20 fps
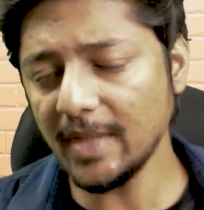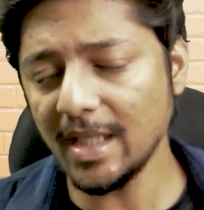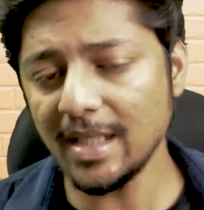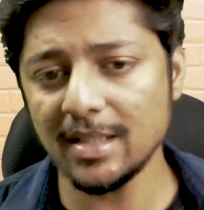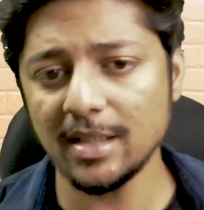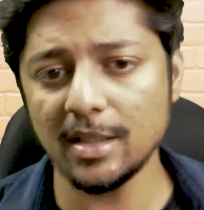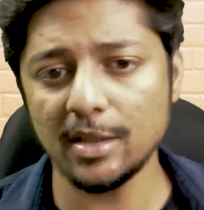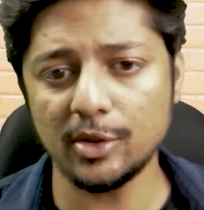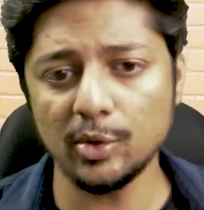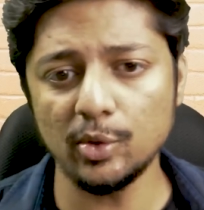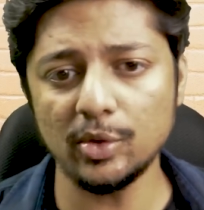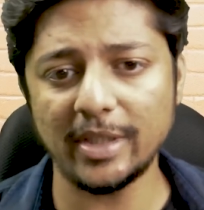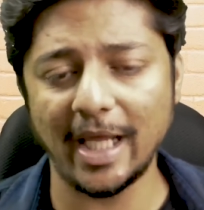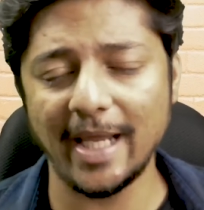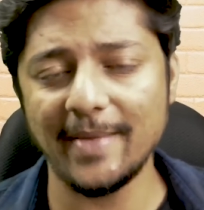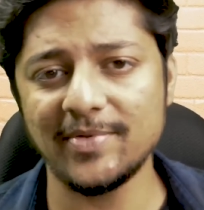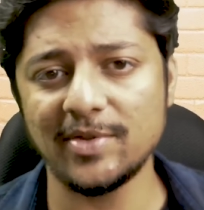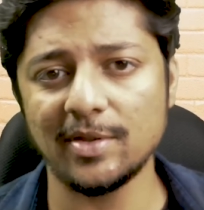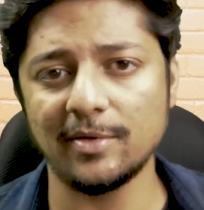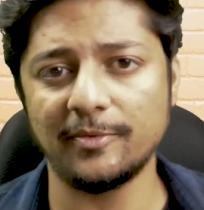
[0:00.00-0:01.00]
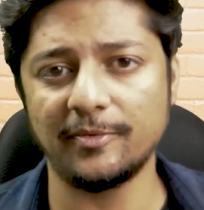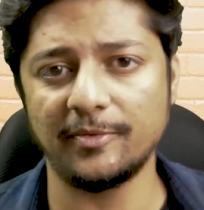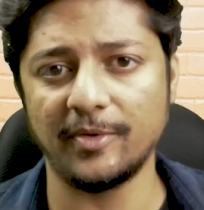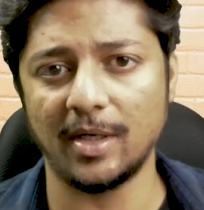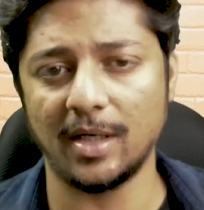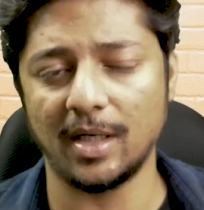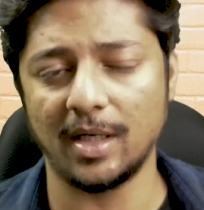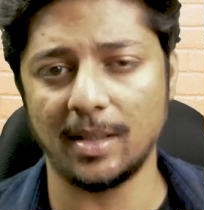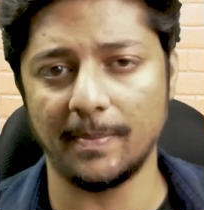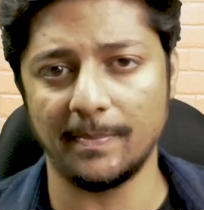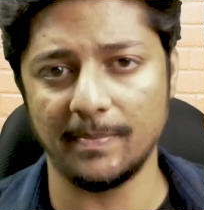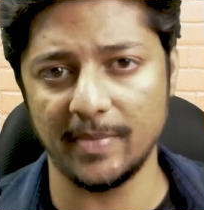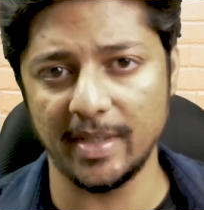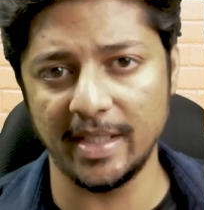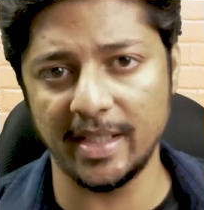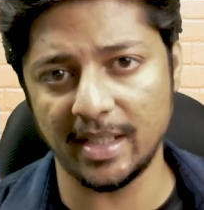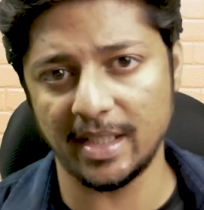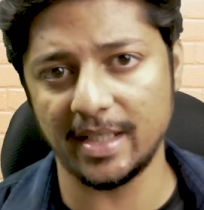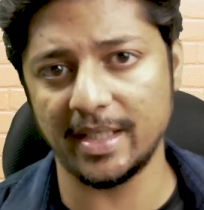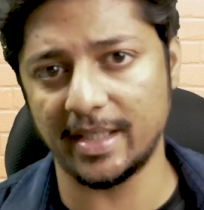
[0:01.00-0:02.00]
there are two types of
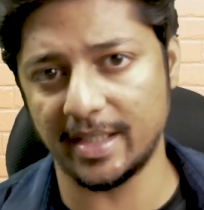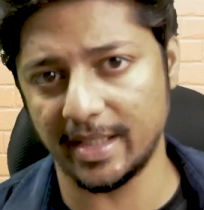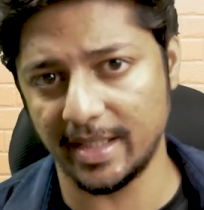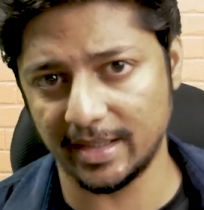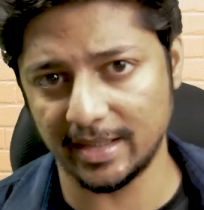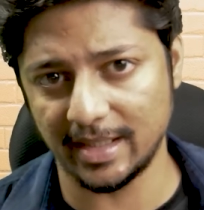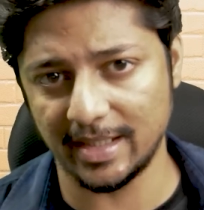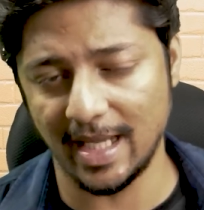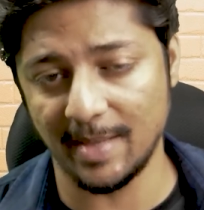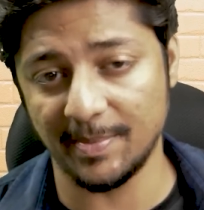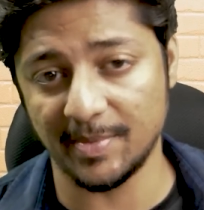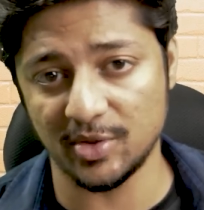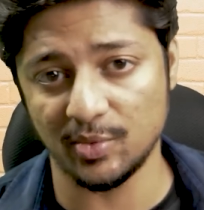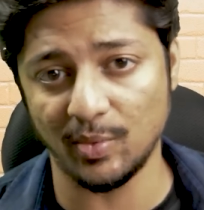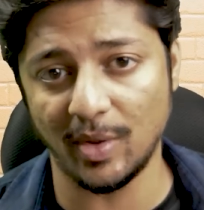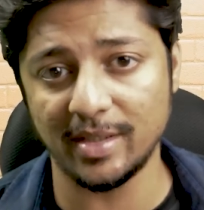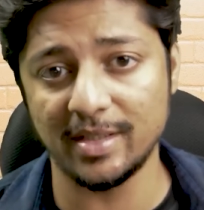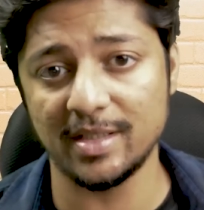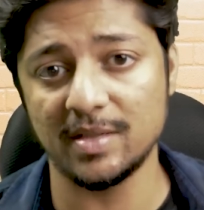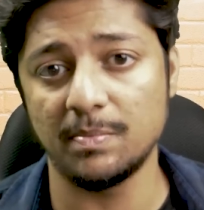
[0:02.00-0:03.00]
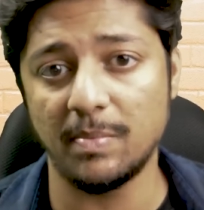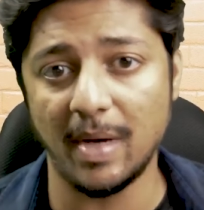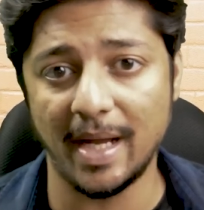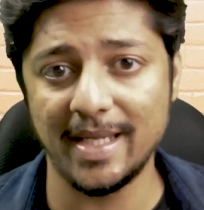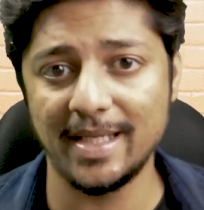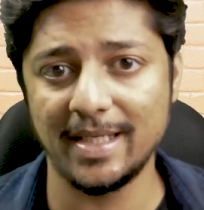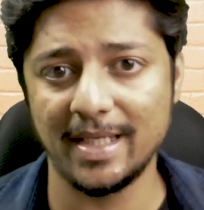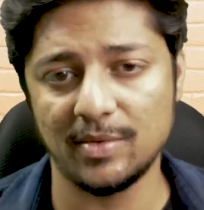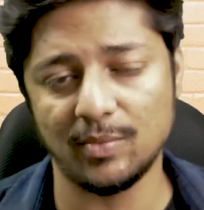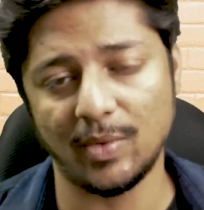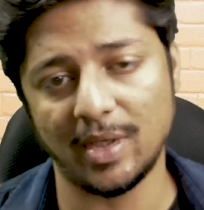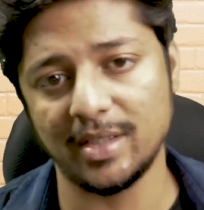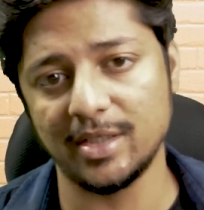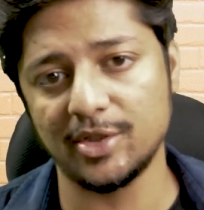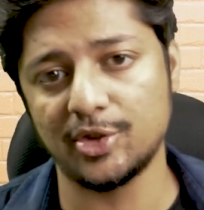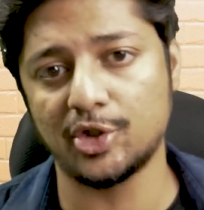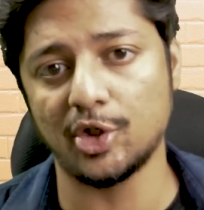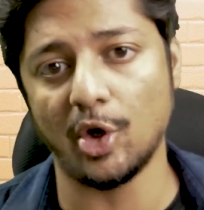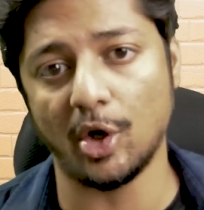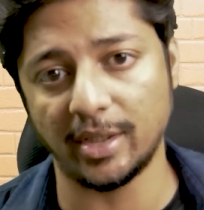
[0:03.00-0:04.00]
intraday trading that happens. One is buying and one
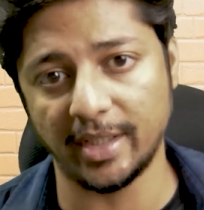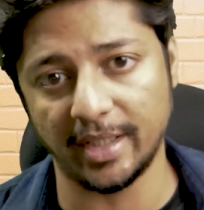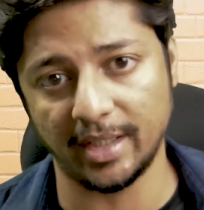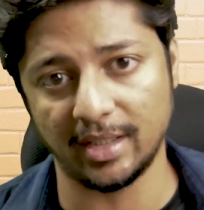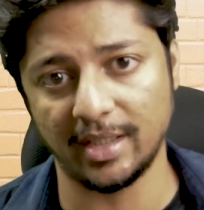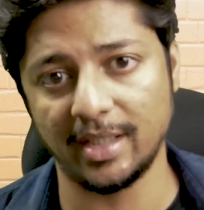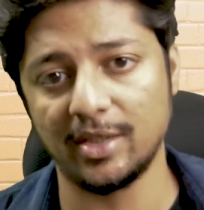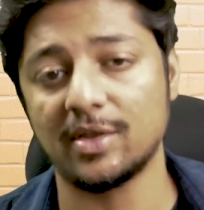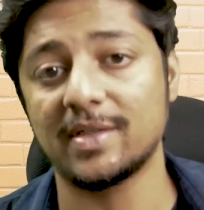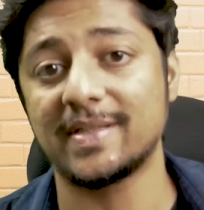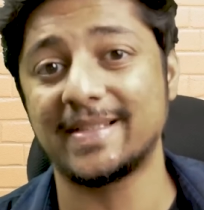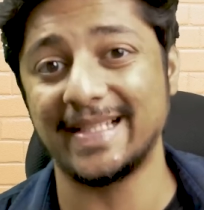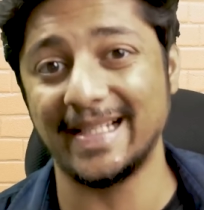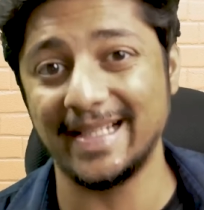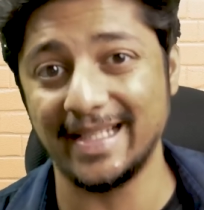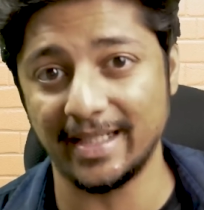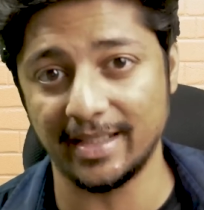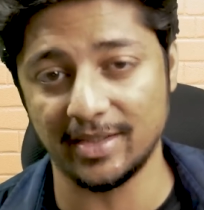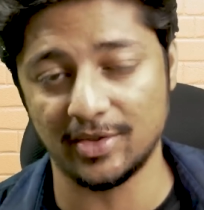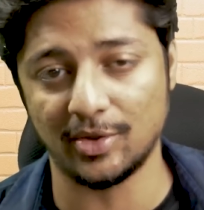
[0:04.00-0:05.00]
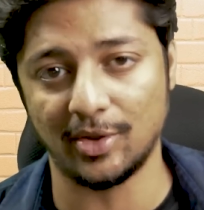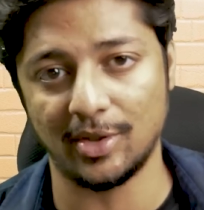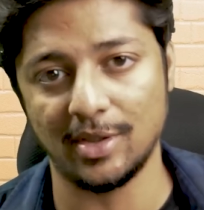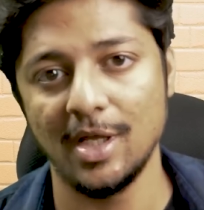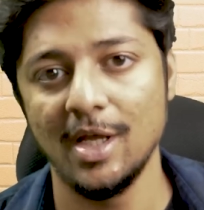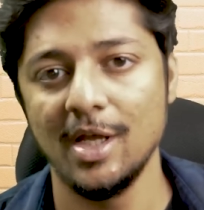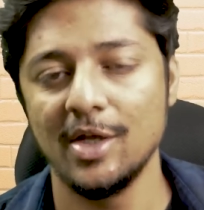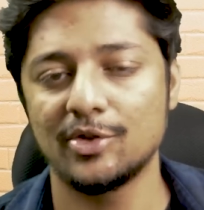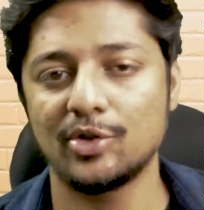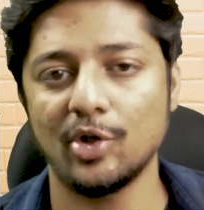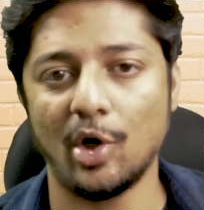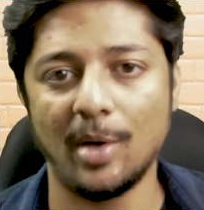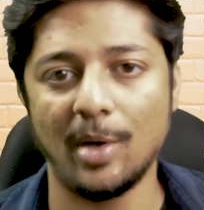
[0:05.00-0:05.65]
is shorting, right? Or selling, it's called. So